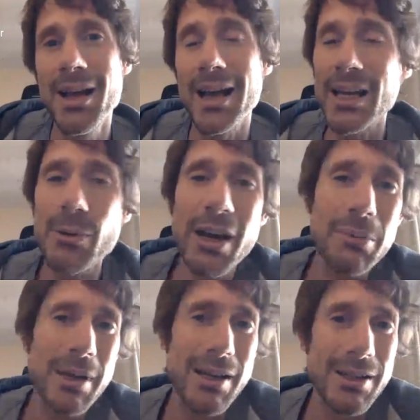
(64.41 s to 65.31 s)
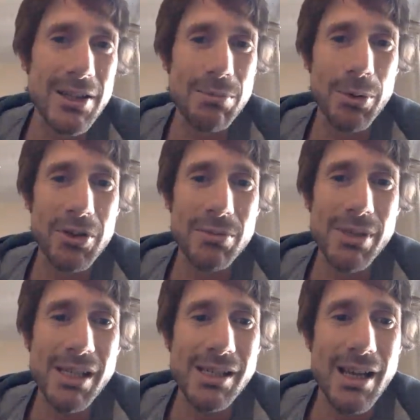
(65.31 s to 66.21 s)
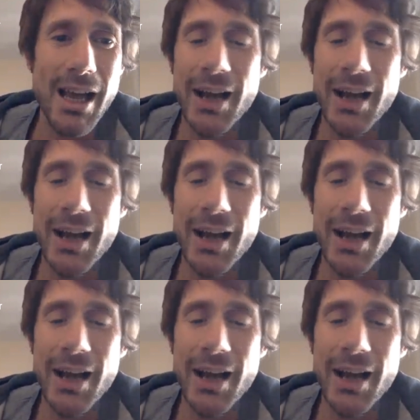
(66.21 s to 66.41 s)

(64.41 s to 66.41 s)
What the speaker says: And he recommended this book to me,